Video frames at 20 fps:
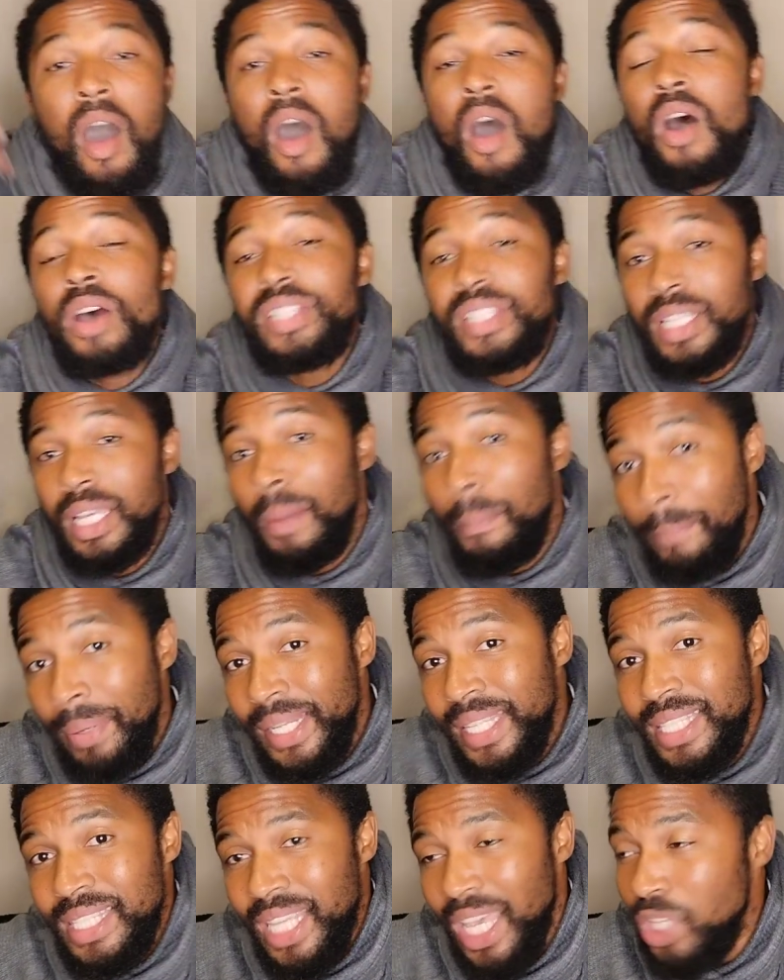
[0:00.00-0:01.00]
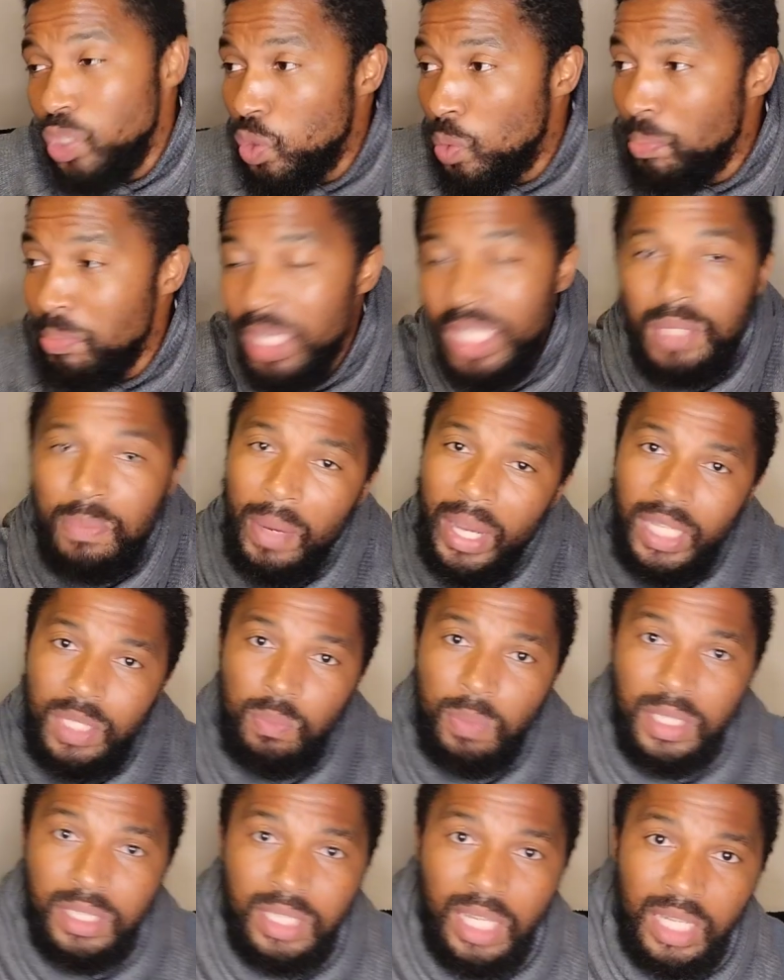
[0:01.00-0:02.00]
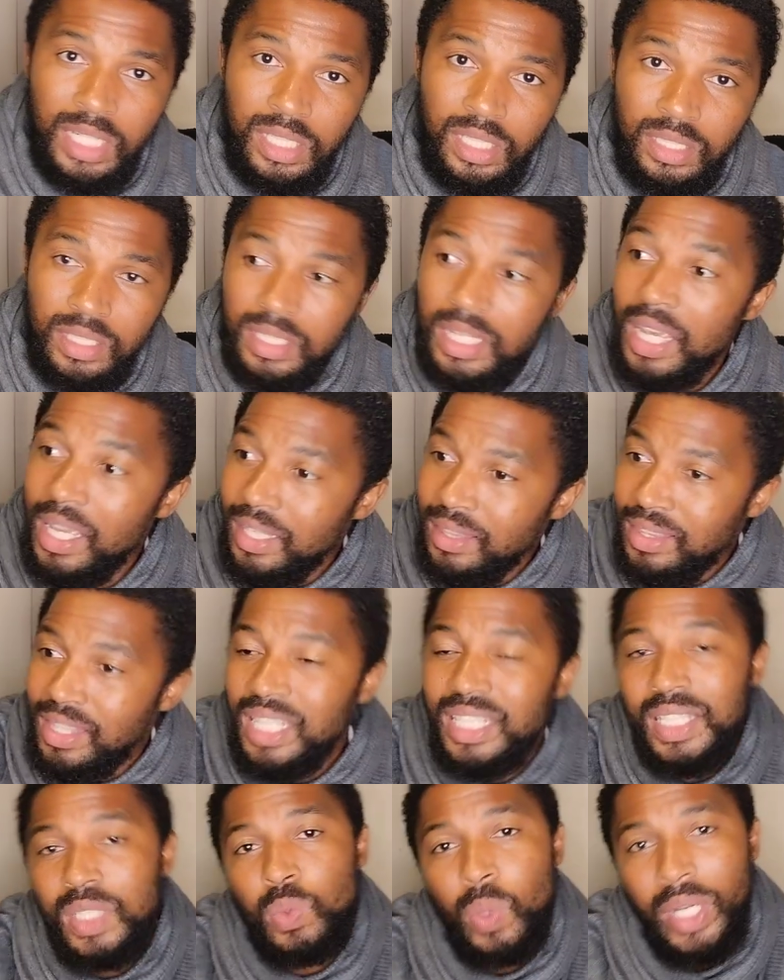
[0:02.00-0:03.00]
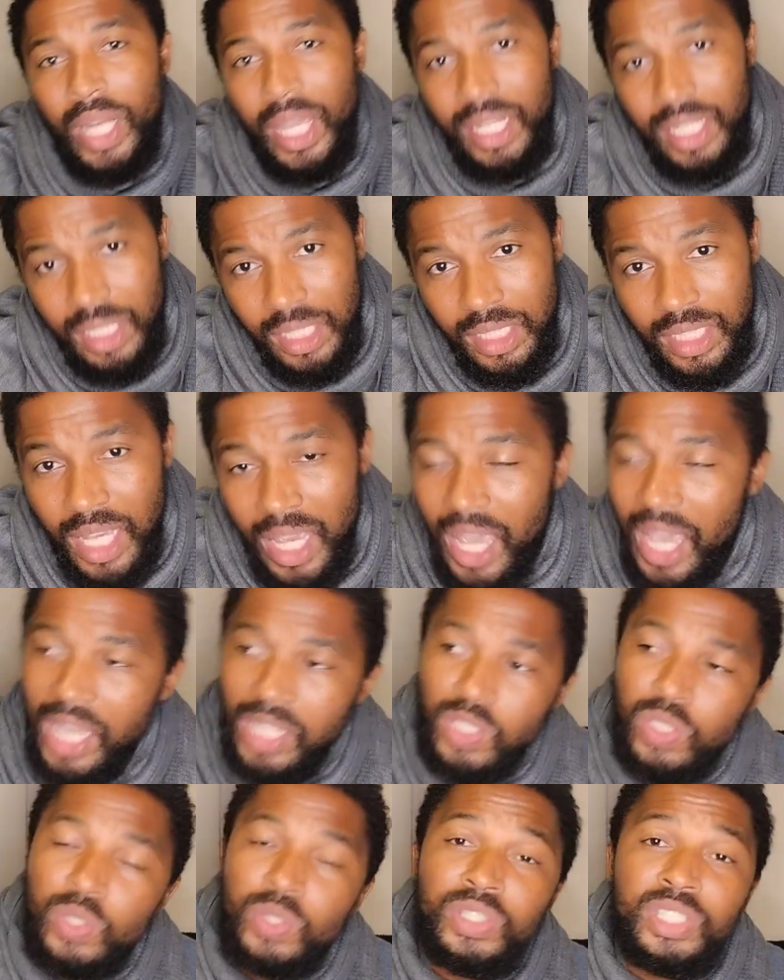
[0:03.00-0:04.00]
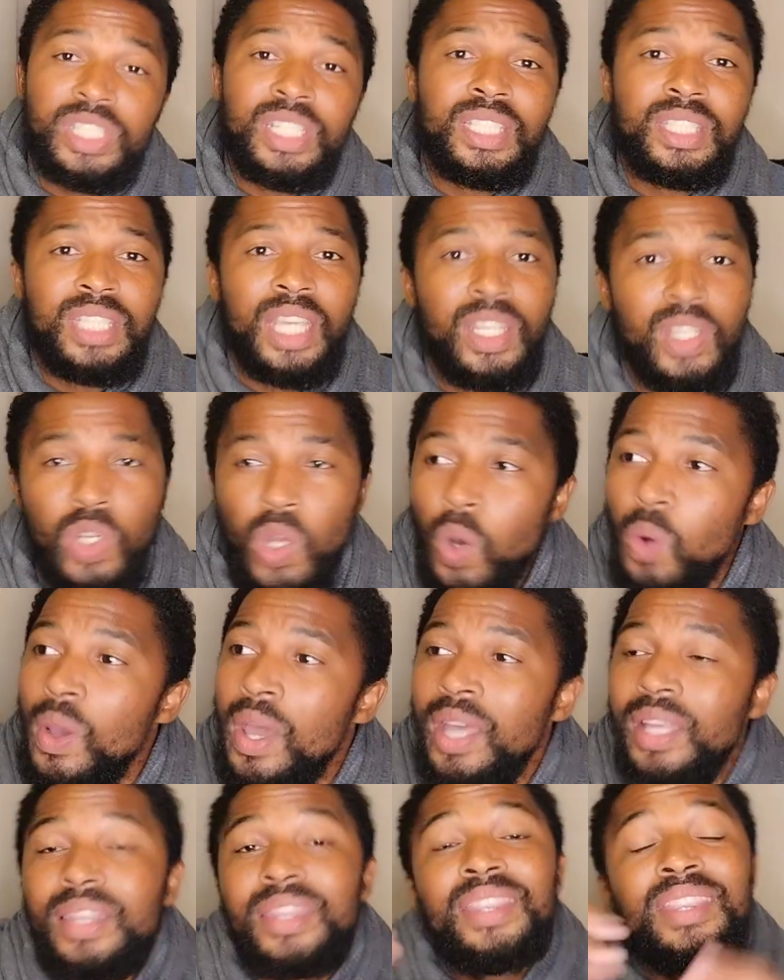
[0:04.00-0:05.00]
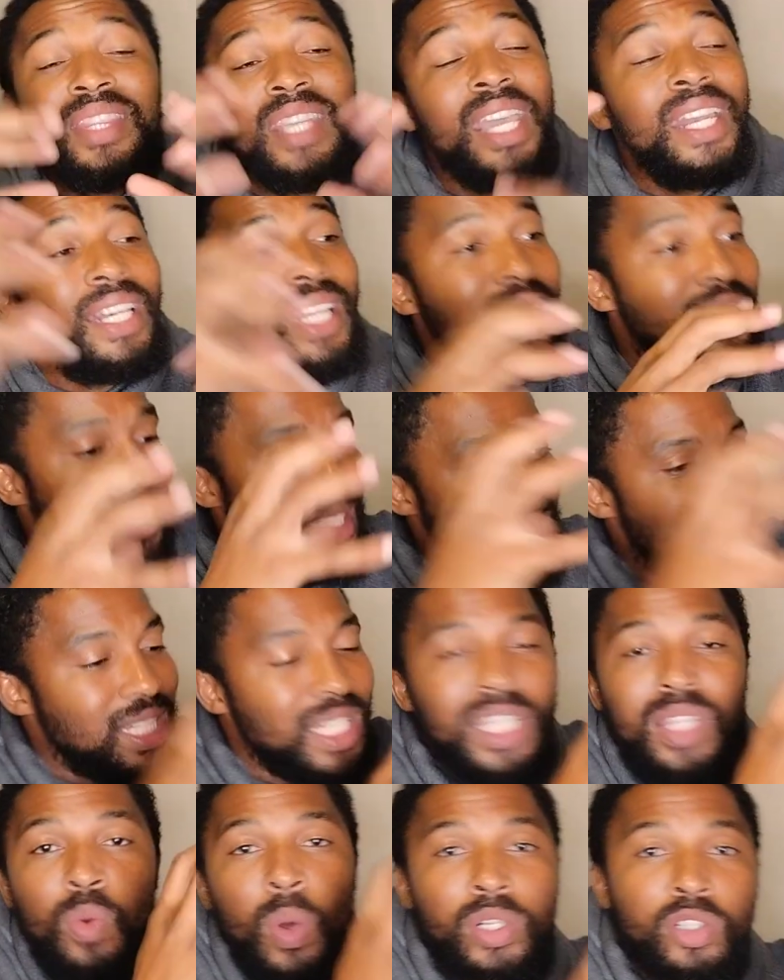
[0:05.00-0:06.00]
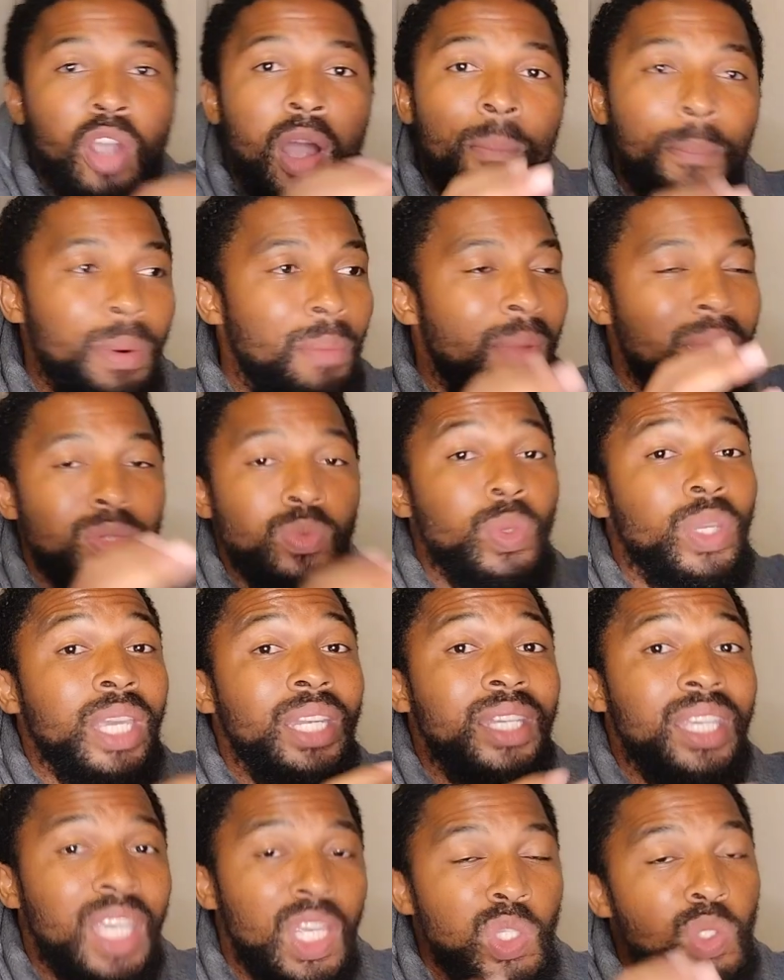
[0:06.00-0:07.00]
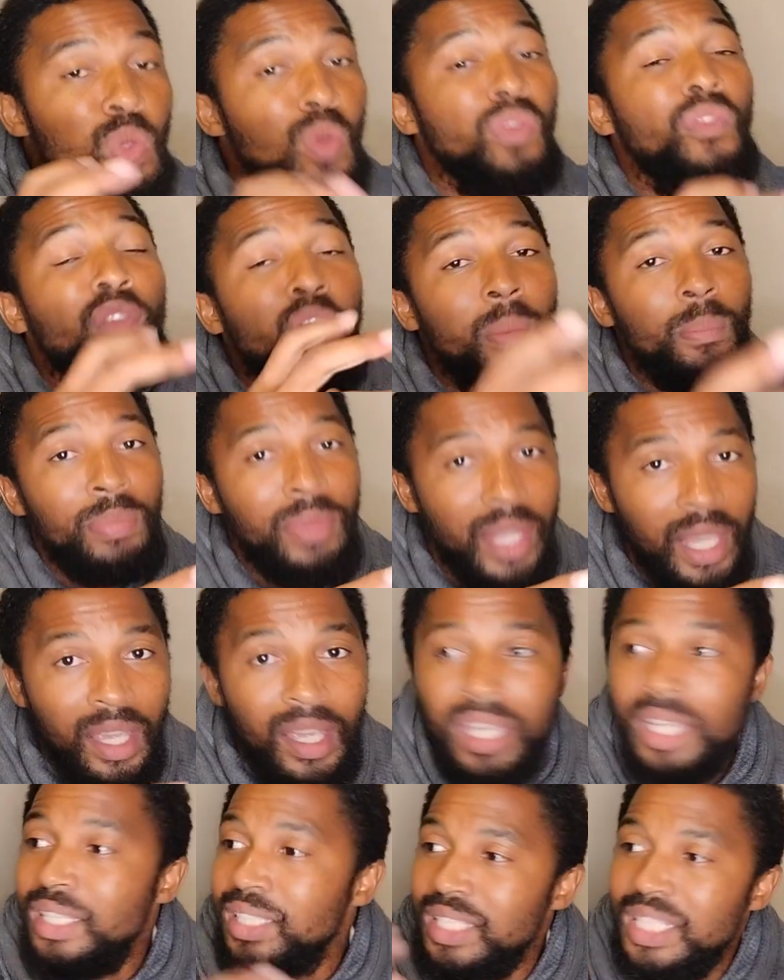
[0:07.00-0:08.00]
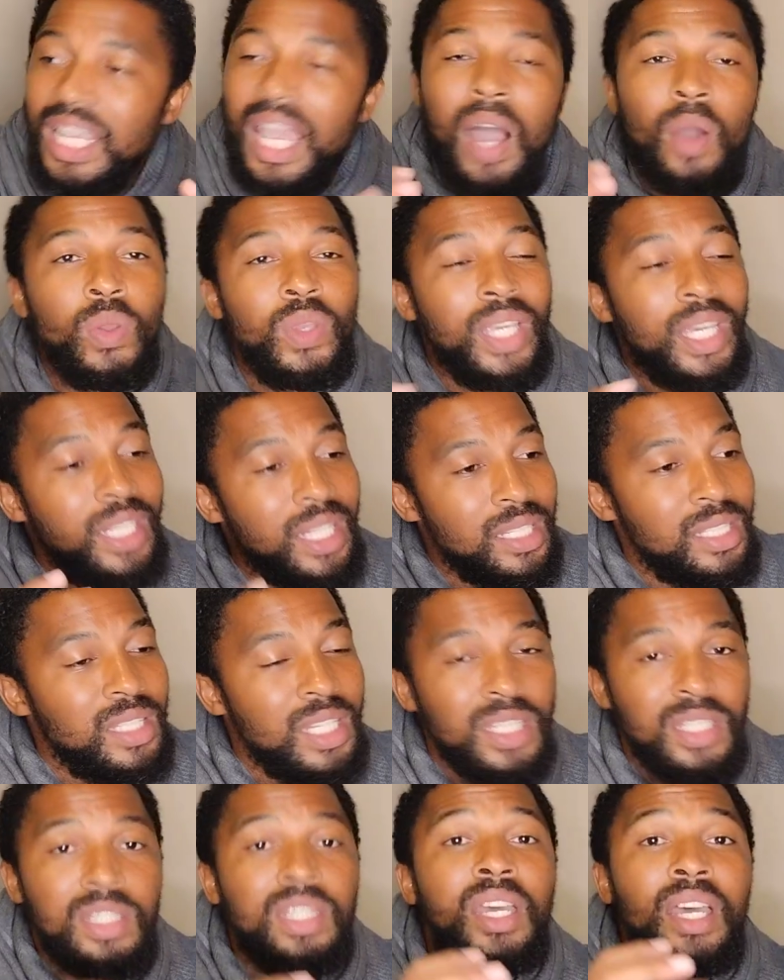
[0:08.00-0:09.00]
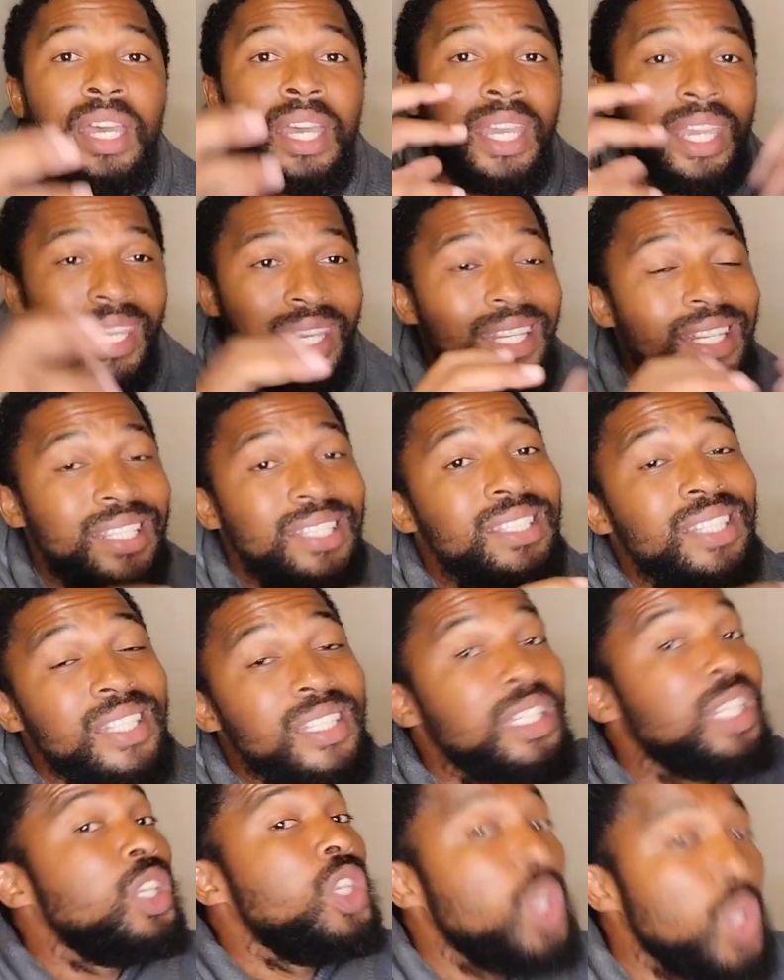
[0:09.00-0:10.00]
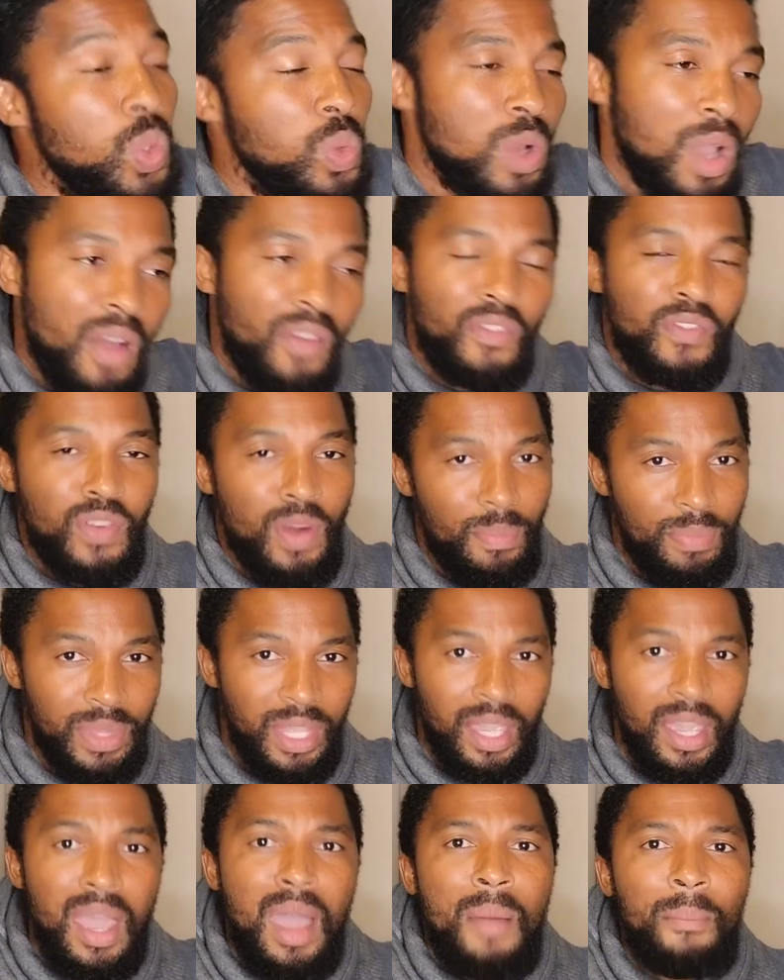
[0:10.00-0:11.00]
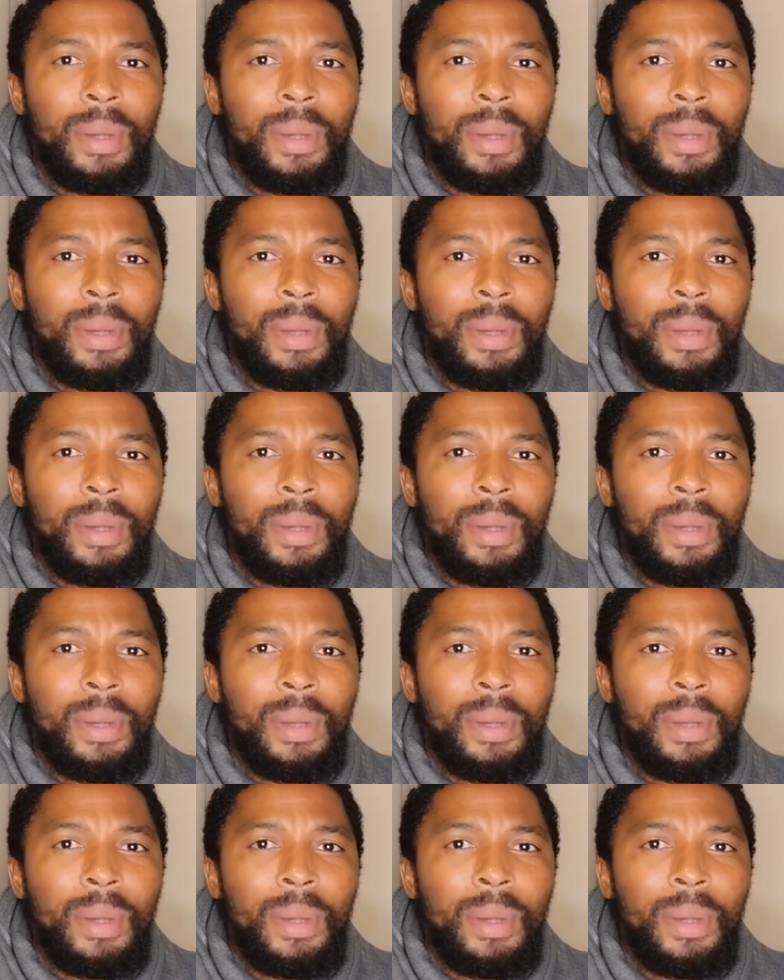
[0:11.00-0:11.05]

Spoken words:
Ask her, please, can you meet my expectations? This is what I need. And should she say no, then let's see what compromise we can get to from there. See how you can assist her in assisting you from there.